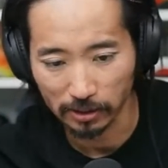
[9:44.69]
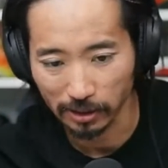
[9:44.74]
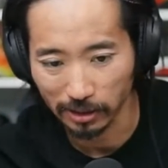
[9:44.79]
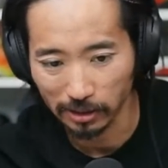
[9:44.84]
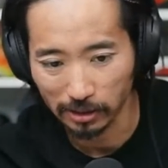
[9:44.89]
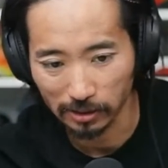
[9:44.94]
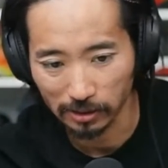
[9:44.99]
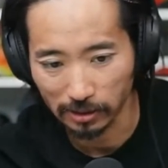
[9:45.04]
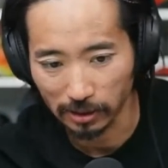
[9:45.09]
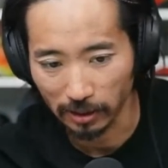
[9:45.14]

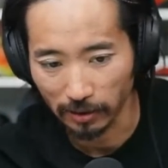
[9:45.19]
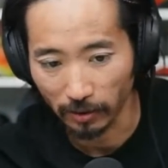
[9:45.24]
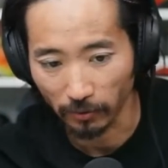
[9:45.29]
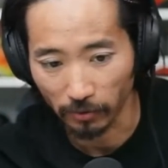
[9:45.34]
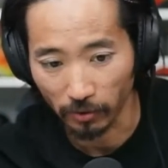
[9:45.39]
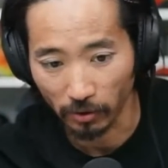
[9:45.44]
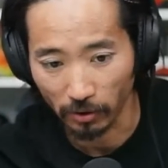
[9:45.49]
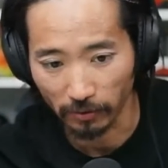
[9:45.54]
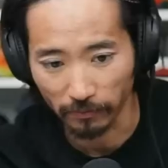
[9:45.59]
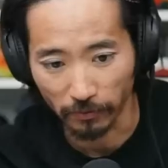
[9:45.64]
These just they
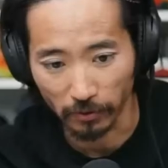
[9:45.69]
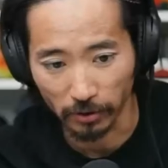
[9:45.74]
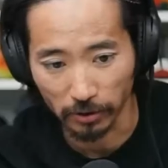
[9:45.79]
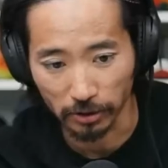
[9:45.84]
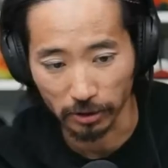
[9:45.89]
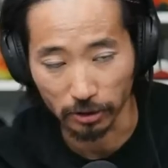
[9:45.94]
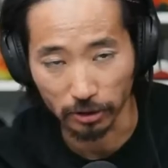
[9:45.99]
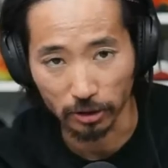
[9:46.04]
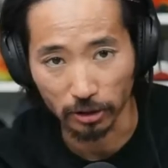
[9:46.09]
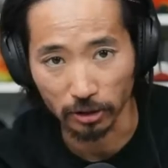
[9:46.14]
they're on
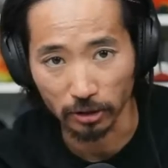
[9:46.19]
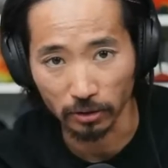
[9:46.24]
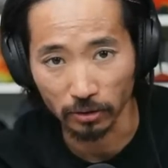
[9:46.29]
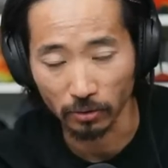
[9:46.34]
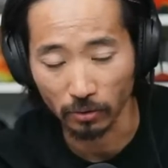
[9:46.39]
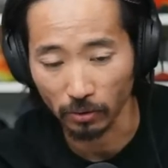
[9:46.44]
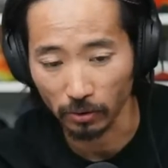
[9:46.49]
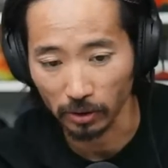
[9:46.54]
version two